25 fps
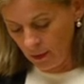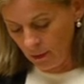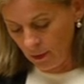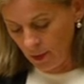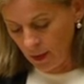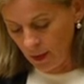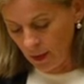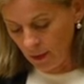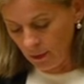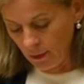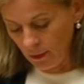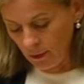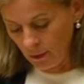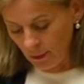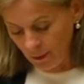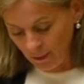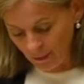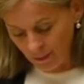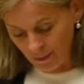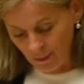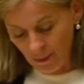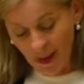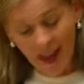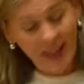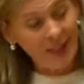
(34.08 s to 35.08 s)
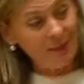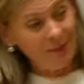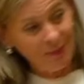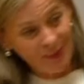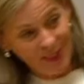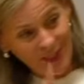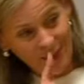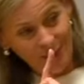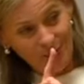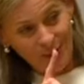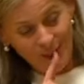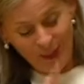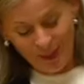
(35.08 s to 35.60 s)
Mr, Madam
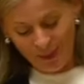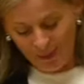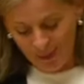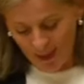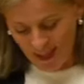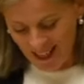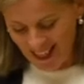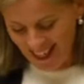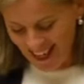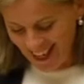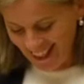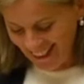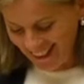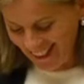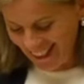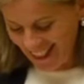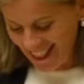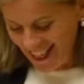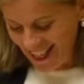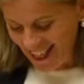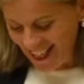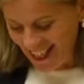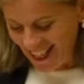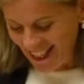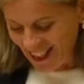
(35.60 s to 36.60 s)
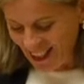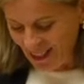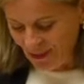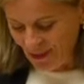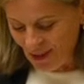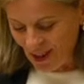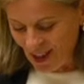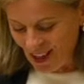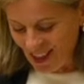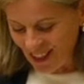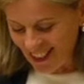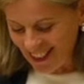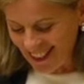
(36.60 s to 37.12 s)
Deputy Speaker, this
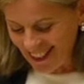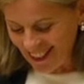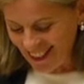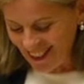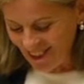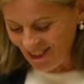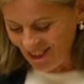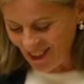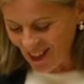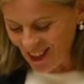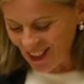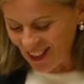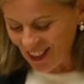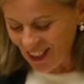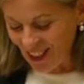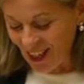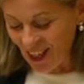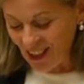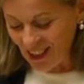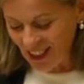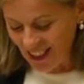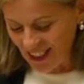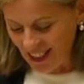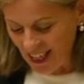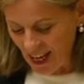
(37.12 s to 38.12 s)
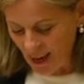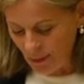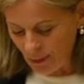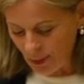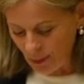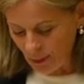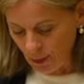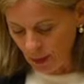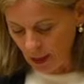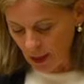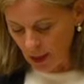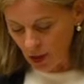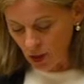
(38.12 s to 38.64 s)
was the first Closing the Gap
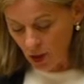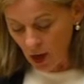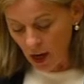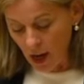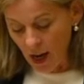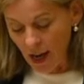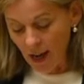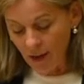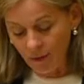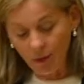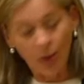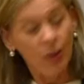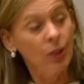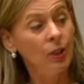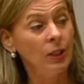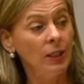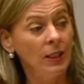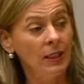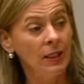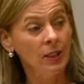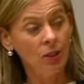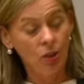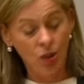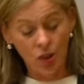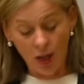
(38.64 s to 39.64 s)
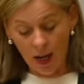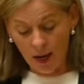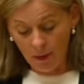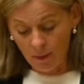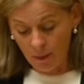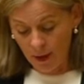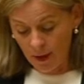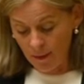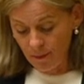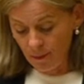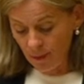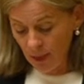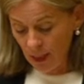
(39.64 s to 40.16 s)
speech I have heard in the
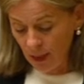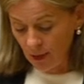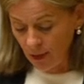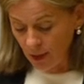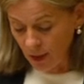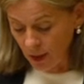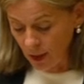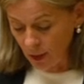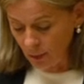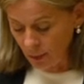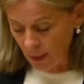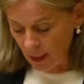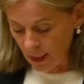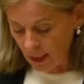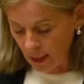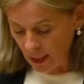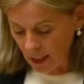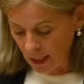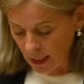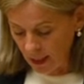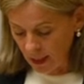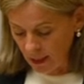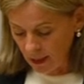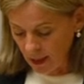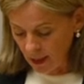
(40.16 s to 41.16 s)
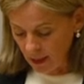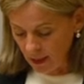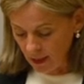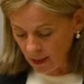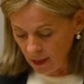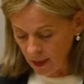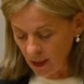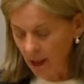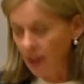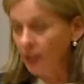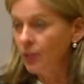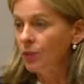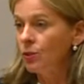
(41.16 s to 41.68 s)
Chamber since being elected,
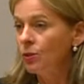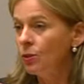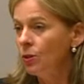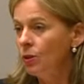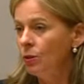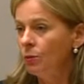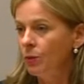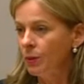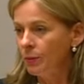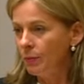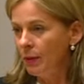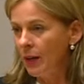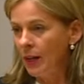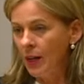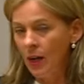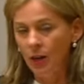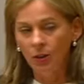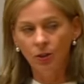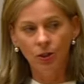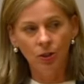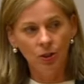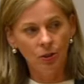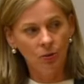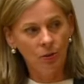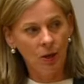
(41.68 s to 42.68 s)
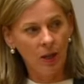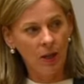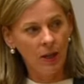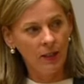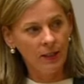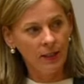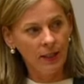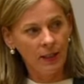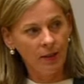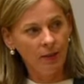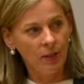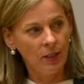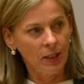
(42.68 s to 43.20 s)
and I saw with my own two
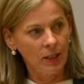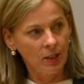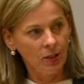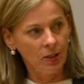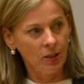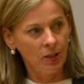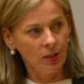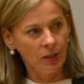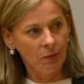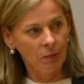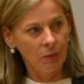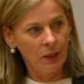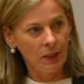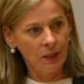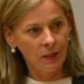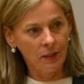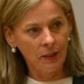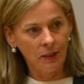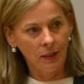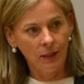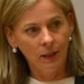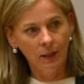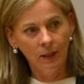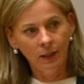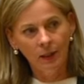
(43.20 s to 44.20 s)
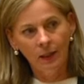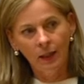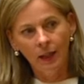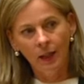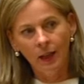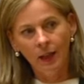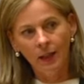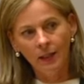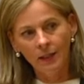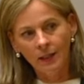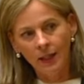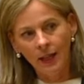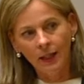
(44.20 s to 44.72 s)
eyes our Indigenous Minister
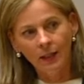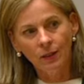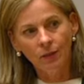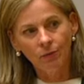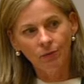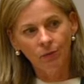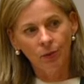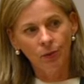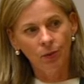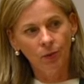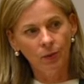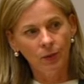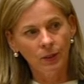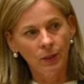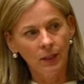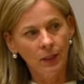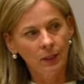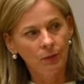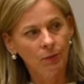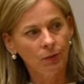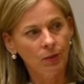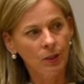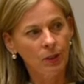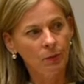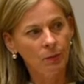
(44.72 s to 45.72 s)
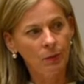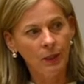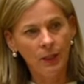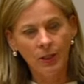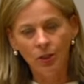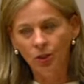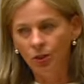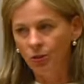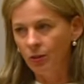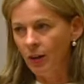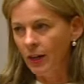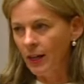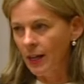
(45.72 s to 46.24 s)
uh, take the floor and deliver a
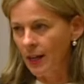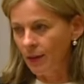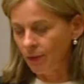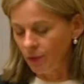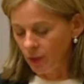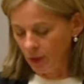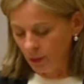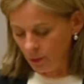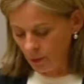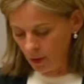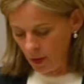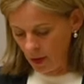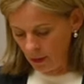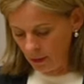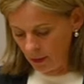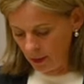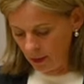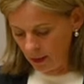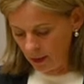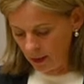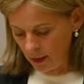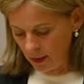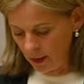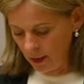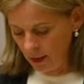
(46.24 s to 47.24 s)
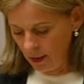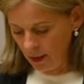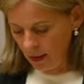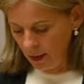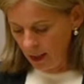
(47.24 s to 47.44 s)
speech straight after the Prime Minister,